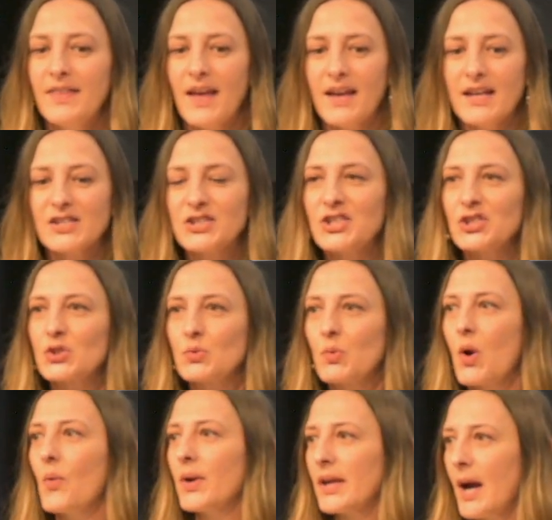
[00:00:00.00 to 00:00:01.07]
that is just
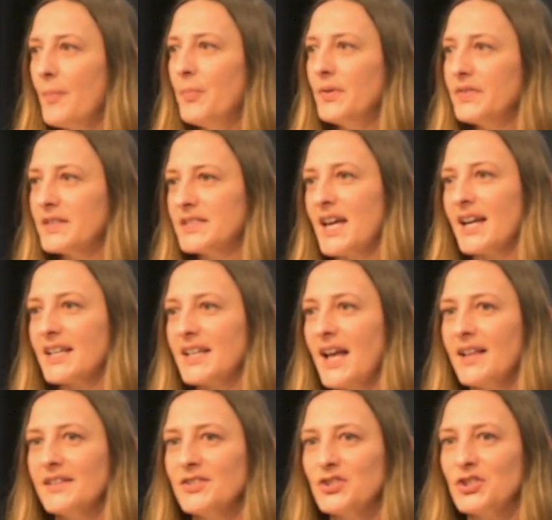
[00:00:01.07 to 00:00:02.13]
growing up with the
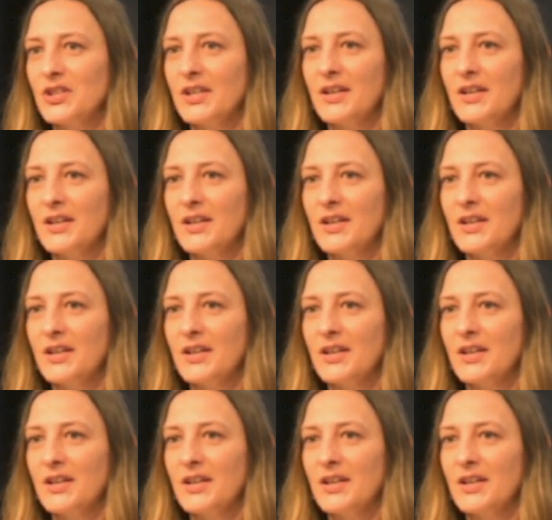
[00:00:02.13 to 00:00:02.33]
technology.